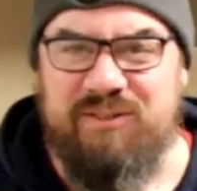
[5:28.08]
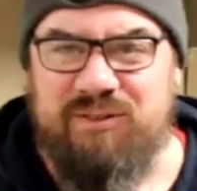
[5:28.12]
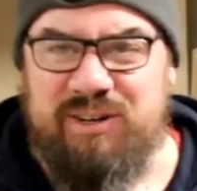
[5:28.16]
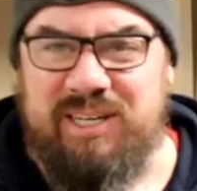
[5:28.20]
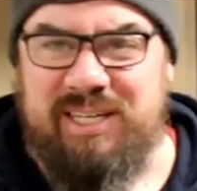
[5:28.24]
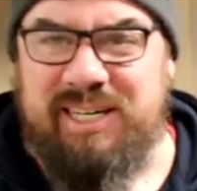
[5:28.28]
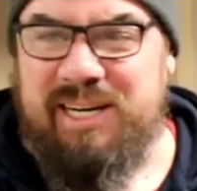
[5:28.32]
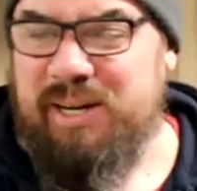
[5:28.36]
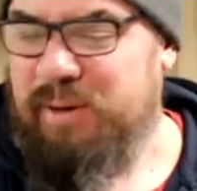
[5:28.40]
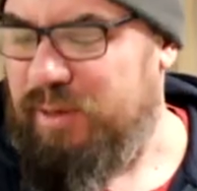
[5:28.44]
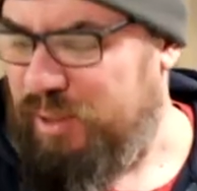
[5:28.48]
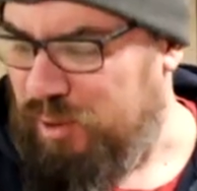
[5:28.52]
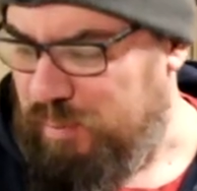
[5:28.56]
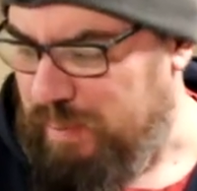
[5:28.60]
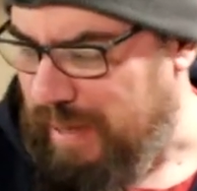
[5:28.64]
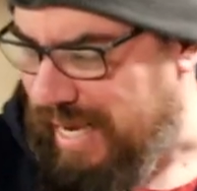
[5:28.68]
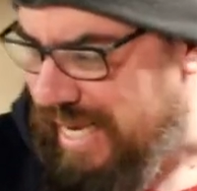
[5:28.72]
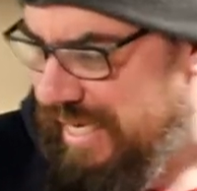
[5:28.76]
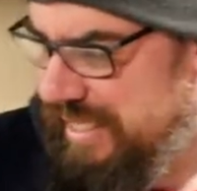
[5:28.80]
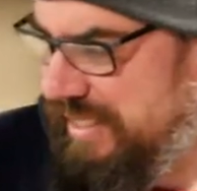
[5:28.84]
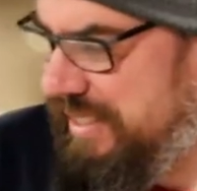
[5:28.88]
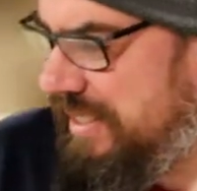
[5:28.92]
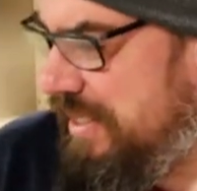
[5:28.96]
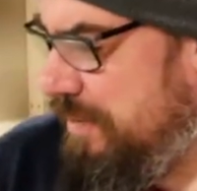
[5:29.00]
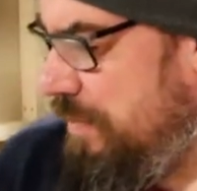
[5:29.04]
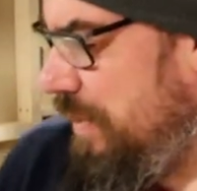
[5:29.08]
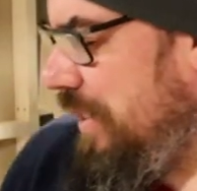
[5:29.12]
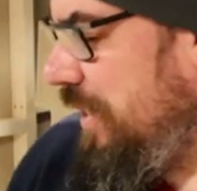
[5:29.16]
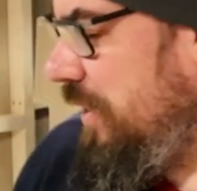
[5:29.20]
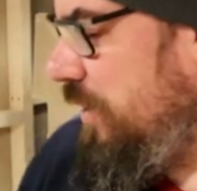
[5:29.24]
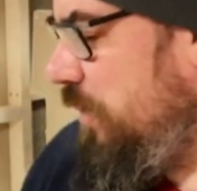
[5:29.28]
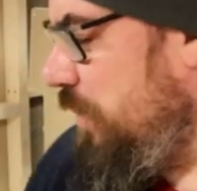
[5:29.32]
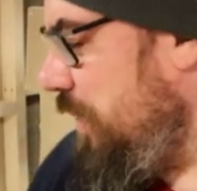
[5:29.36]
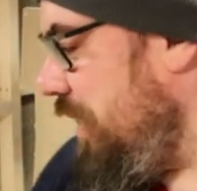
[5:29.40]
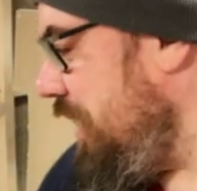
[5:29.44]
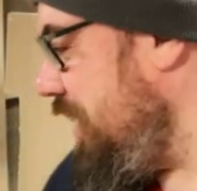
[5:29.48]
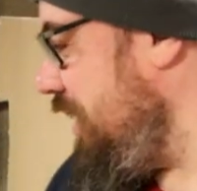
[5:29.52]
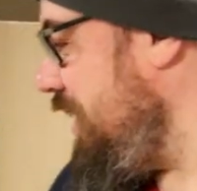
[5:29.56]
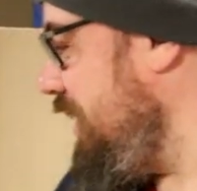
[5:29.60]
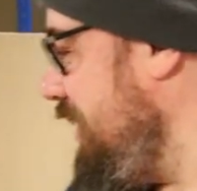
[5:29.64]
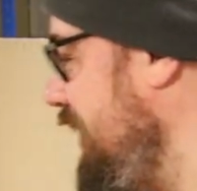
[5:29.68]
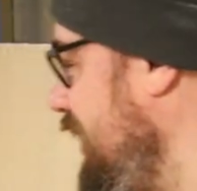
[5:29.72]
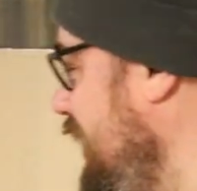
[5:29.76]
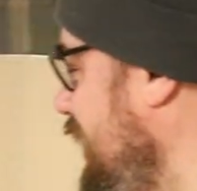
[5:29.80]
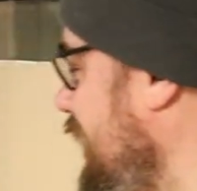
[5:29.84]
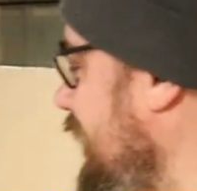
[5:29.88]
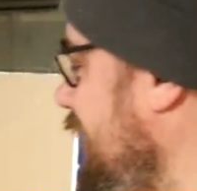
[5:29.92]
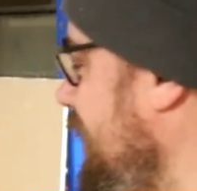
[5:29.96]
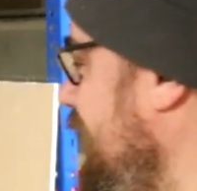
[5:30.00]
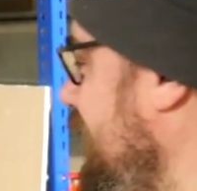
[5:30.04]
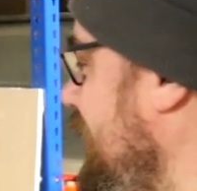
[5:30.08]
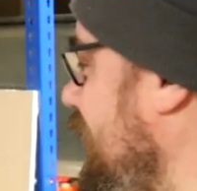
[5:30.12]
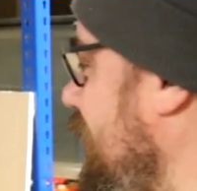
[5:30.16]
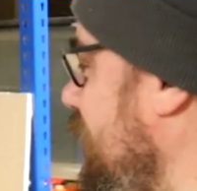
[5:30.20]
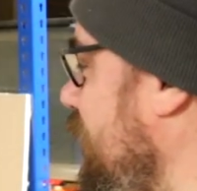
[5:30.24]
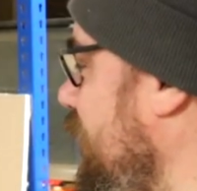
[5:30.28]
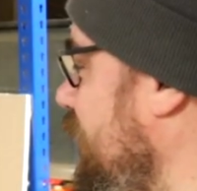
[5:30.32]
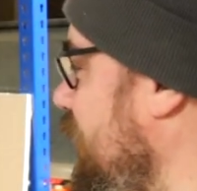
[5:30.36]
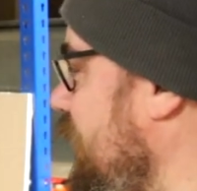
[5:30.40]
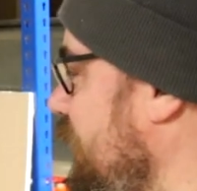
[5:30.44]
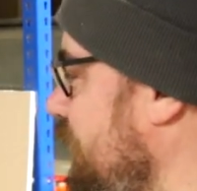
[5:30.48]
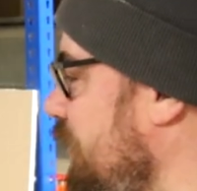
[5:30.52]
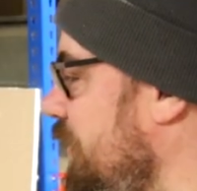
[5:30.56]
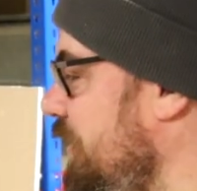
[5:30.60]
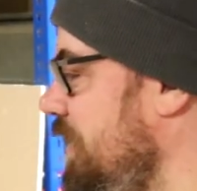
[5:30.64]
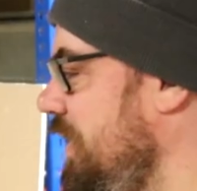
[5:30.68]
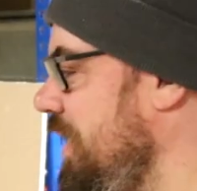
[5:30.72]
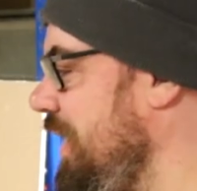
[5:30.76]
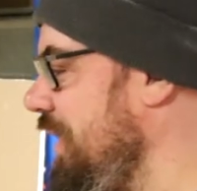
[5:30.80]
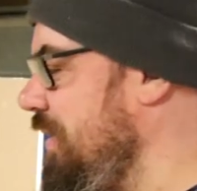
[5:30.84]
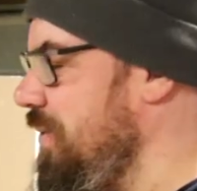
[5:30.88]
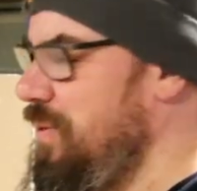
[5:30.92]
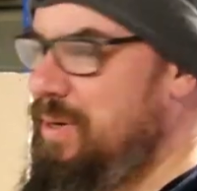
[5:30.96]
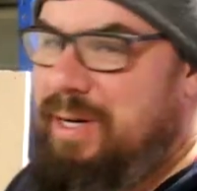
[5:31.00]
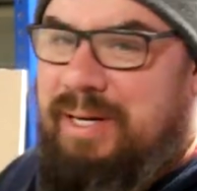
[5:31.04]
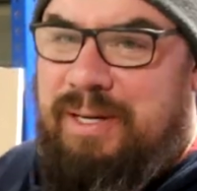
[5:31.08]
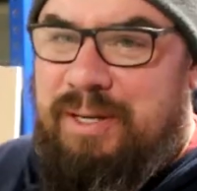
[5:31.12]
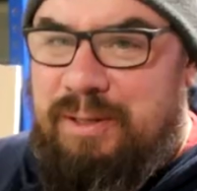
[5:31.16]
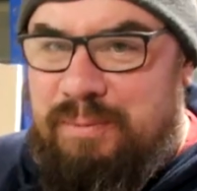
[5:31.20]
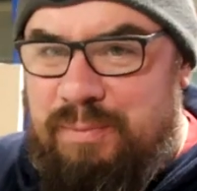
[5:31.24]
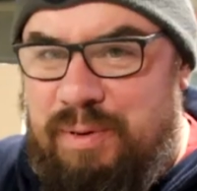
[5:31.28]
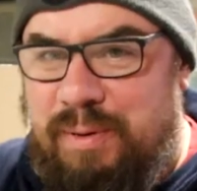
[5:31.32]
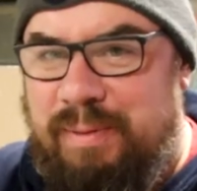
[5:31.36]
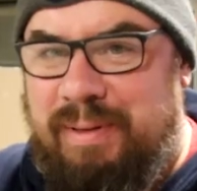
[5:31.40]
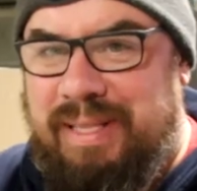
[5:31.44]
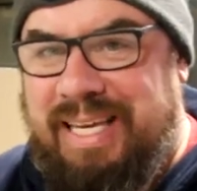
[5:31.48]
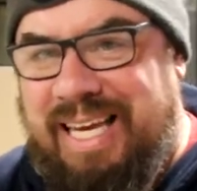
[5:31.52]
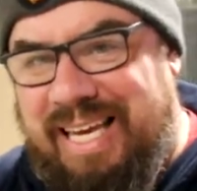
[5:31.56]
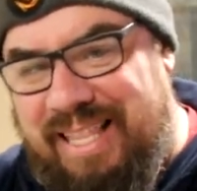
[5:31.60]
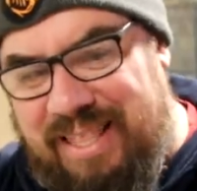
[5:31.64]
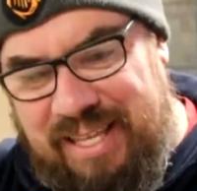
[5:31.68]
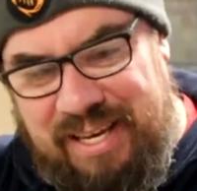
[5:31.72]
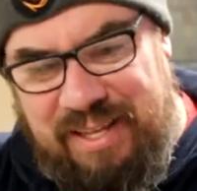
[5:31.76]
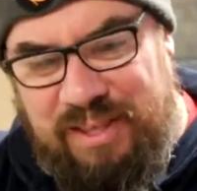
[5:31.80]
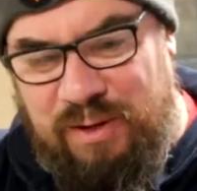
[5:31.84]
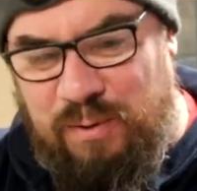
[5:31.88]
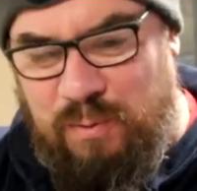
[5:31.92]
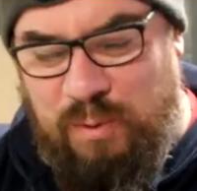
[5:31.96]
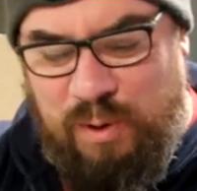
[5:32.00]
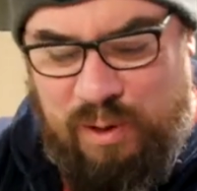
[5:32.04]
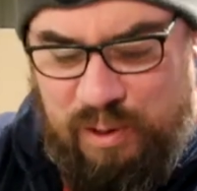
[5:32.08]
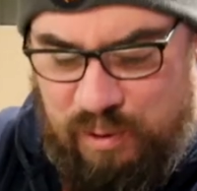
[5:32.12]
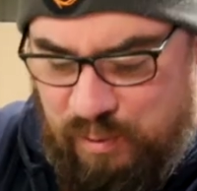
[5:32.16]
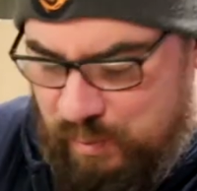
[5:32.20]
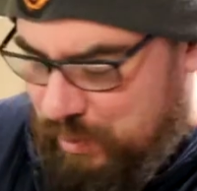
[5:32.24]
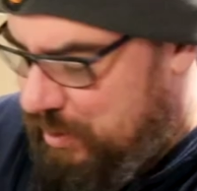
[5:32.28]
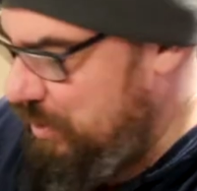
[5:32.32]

of running out of space to build with, so I know I could probably get the other wall,